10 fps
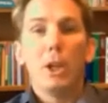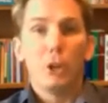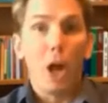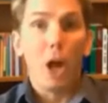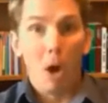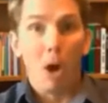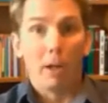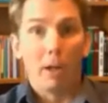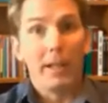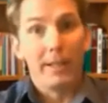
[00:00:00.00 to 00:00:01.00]
John
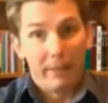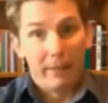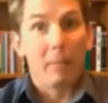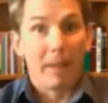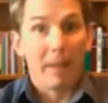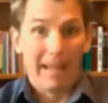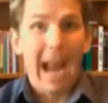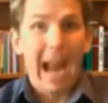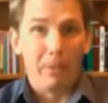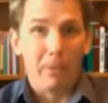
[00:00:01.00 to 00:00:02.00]
Marr is developing the
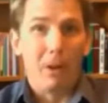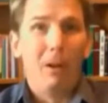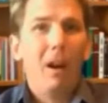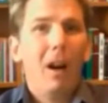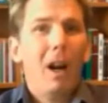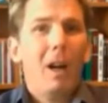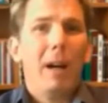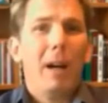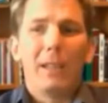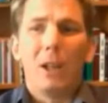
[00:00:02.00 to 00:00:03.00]
app, though.
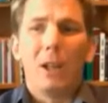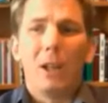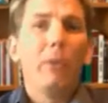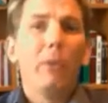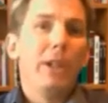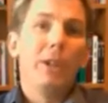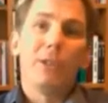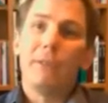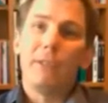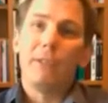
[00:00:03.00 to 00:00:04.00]
But over the years,
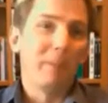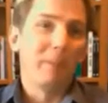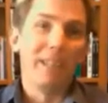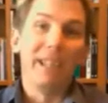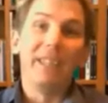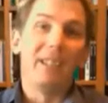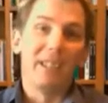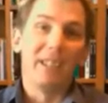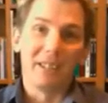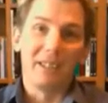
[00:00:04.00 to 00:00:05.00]
it's been neat
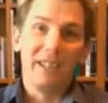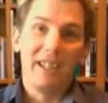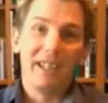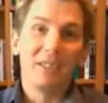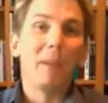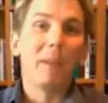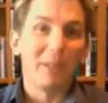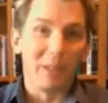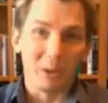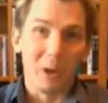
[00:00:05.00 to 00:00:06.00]
seeing his
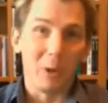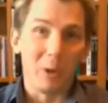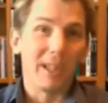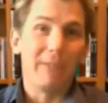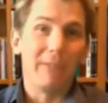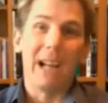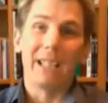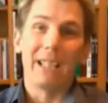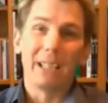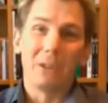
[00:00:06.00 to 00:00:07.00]
business grow, because they've
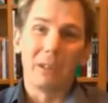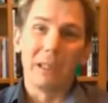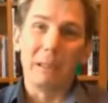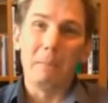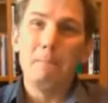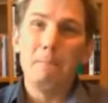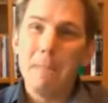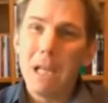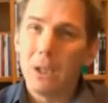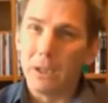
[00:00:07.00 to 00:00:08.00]
got literally
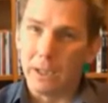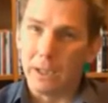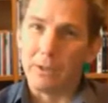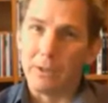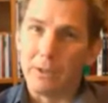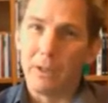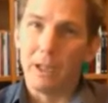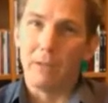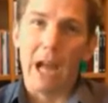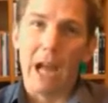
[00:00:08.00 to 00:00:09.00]
millions
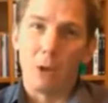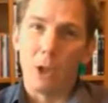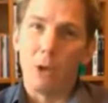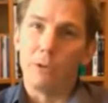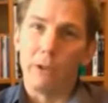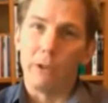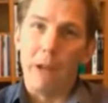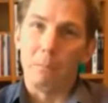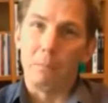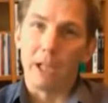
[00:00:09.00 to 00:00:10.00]
of downloads of their
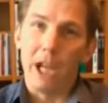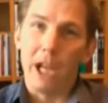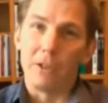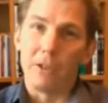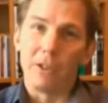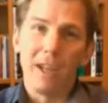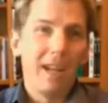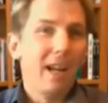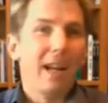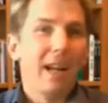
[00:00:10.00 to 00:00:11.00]
applications.
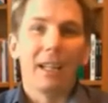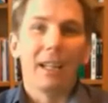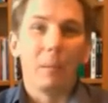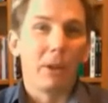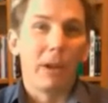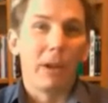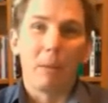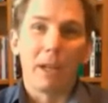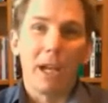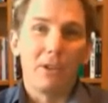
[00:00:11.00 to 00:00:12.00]
A couple of their
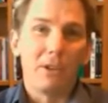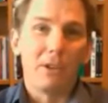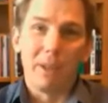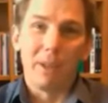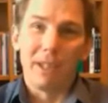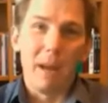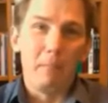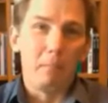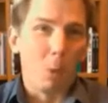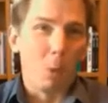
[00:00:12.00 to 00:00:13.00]
applications have been the
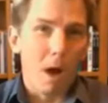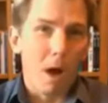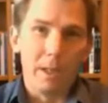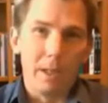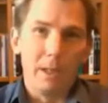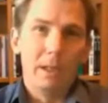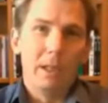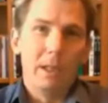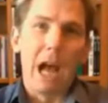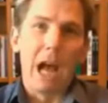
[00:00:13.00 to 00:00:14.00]
#1
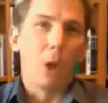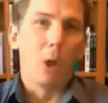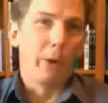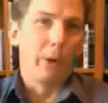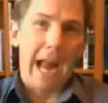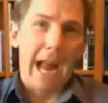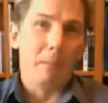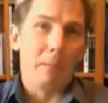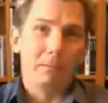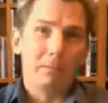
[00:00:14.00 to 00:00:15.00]
downloaded
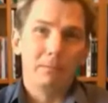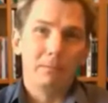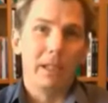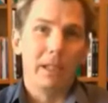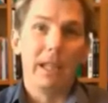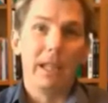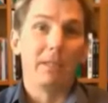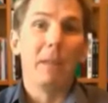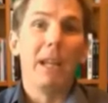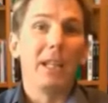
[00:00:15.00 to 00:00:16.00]
app in as
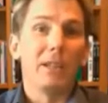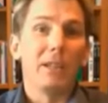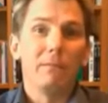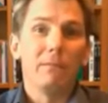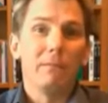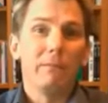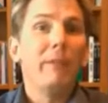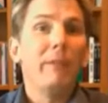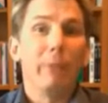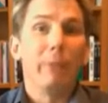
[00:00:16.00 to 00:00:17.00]
many as
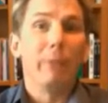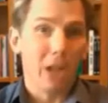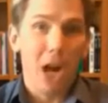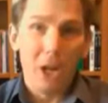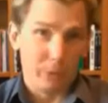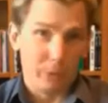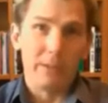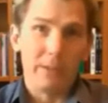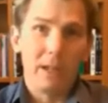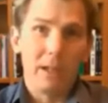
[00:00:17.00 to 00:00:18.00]
50 different
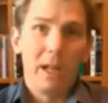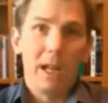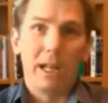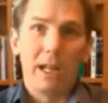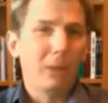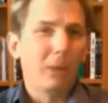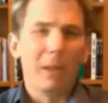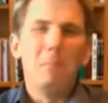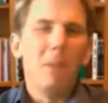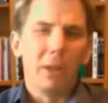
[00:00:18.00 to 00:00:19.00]
countries, and literally
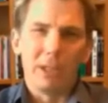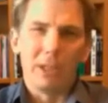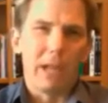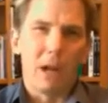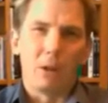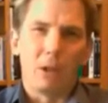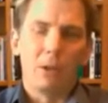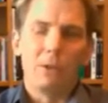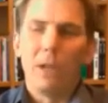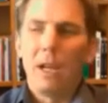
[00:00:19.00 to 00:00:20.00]
millions of
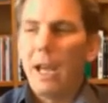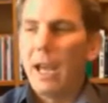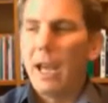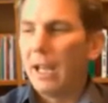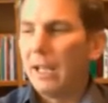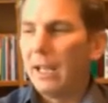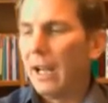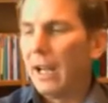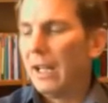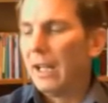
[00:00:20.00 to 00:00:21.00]
downloads. And
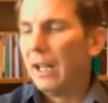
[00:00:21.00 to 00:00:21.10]
I